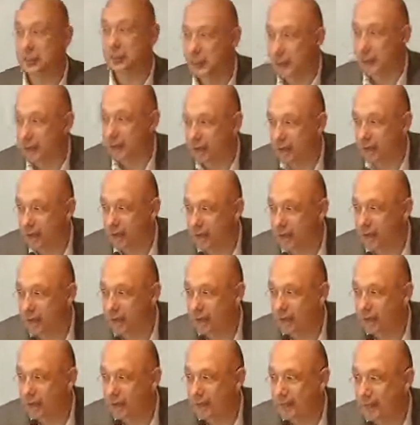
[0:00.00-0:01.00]

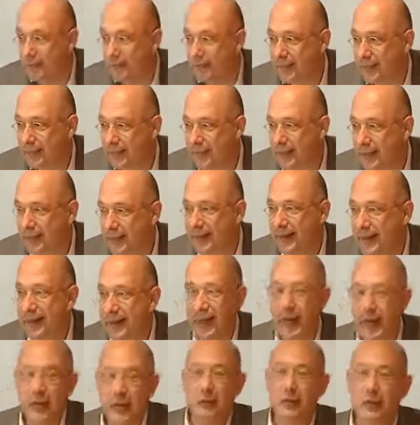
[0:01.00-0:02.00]
prophets?
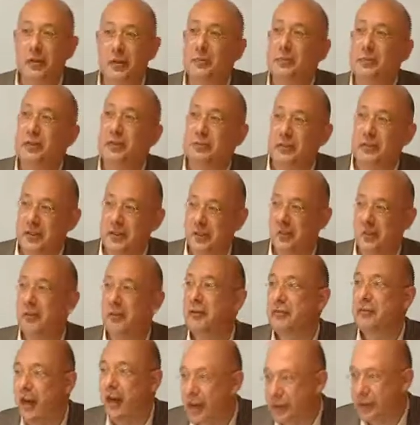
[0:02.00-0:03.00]
Even the prophets
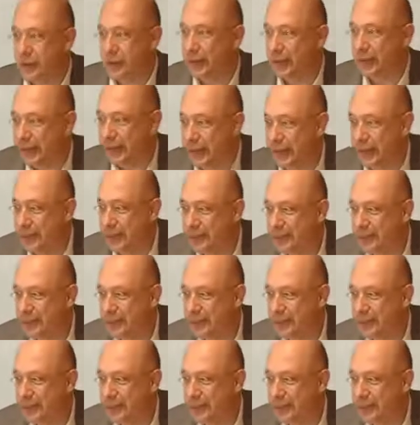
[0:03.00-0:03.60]
without honor.